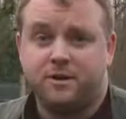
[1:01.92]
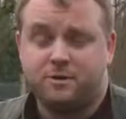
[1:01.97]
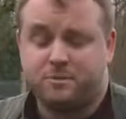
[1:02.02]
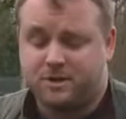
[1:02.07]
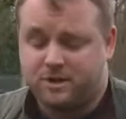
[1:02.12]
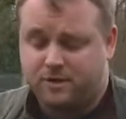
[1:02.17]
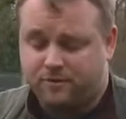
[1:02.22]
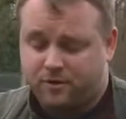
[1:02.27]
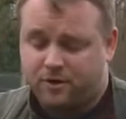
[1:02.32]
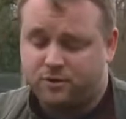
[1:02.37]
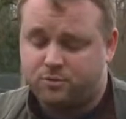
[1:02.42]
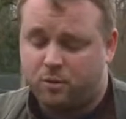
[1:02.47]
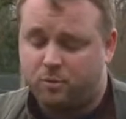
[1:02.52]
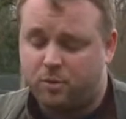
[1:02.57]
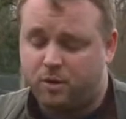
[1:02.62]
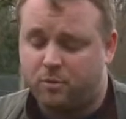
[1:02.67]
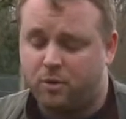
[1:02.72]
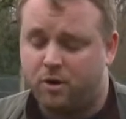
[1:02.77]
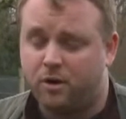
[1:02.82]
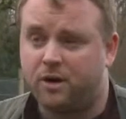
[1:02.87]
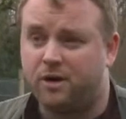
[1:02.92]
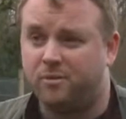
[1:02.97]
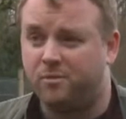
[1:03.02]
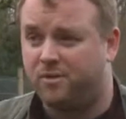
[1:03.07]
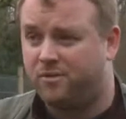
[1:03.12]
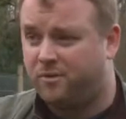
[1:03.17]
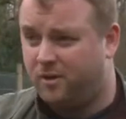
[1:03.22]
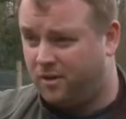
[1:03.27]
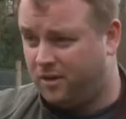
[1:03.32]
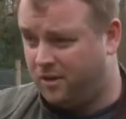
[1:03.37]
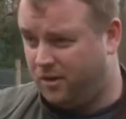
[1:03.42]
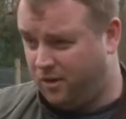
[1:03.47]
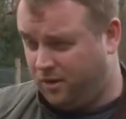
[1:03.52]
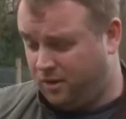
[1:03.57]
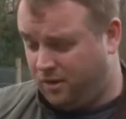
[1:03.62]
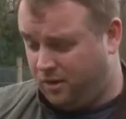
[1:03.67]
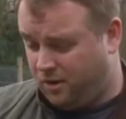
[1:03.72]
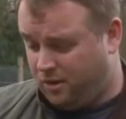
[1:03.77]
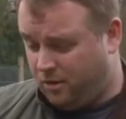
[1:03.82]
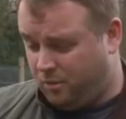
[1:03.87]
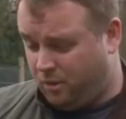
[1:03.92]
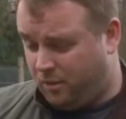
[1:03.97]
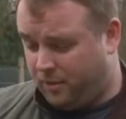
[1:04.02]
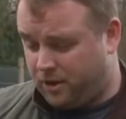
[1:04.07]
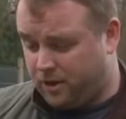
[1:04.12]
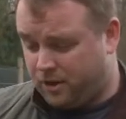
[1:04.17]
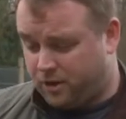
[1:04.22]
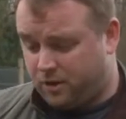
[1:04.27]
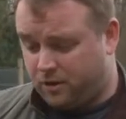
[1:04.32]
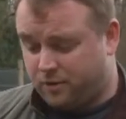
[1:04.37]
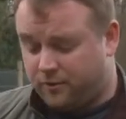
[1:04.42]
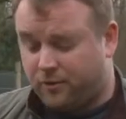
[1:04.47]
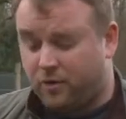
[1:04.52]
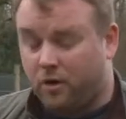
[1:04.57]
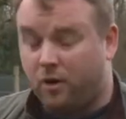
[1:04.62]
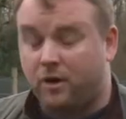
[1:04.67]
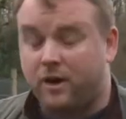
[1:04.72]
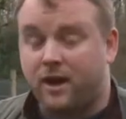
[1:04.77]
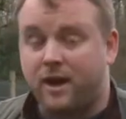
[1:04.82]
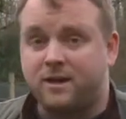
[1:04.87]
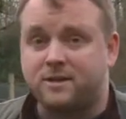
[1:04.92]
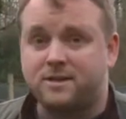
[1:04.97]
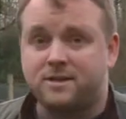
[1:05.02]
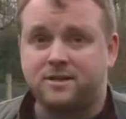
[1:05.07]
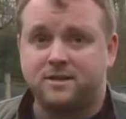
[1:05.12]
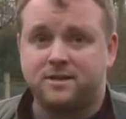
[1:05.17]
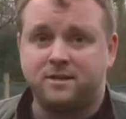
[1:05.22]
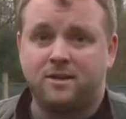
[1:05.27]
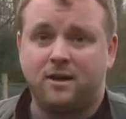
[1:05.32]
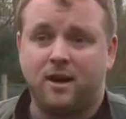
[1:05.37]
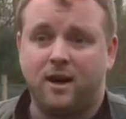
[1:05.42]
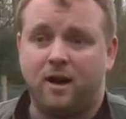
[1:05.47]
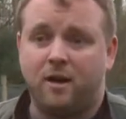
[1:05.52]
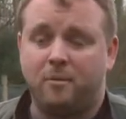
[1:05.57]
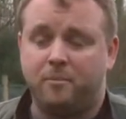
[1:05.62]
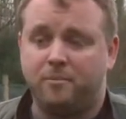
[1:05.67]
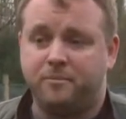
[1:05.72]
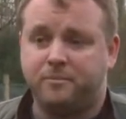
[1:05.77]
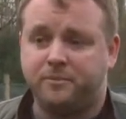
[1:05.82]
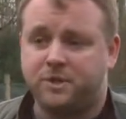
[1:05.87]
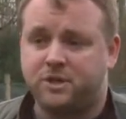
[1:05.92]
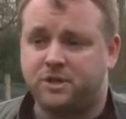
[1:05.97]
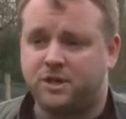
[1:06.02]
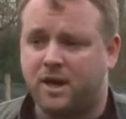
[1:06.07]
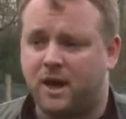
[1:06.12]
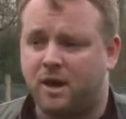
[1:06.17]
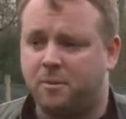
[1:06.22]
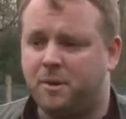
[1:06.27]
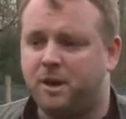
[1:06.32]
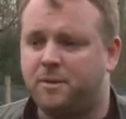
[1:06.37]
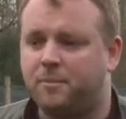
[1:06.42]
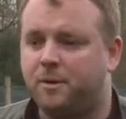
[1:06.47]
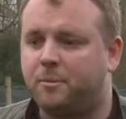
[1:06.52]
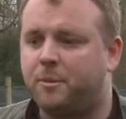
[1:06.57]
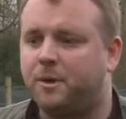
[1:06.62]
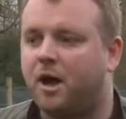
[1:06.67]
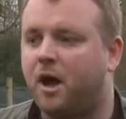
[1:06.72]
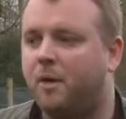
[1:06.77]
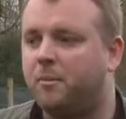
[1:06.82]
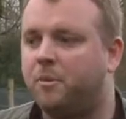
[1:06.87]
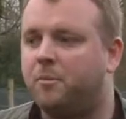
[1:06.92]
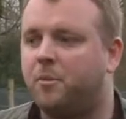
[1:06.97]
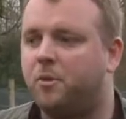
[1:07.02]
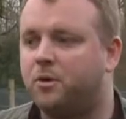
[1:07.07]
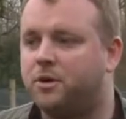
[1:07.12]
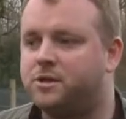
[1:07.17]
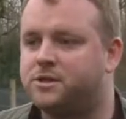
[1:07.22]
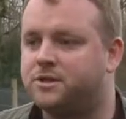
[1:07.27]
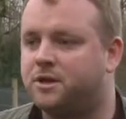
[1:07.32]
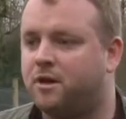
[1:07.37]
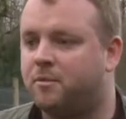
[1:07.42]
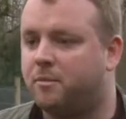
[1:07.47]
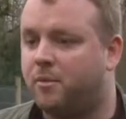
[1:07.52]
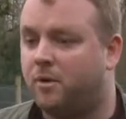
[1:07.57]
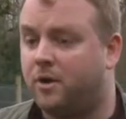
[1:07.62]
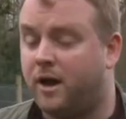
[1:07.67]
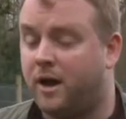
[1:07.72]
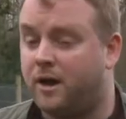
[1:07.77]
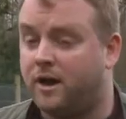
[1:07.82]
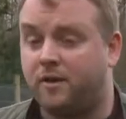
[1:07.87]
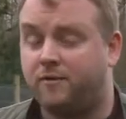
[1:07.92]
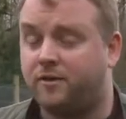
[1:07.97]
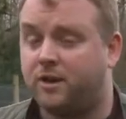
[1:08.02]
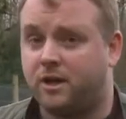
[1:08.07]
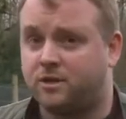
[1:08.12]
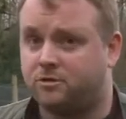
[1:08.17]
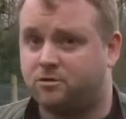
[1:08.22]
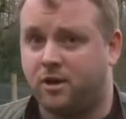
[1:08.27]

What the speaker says: especially for us, what we're working with, what we're going to cook for our guests. So yeah, people are becoming more concerned by it, and I think that's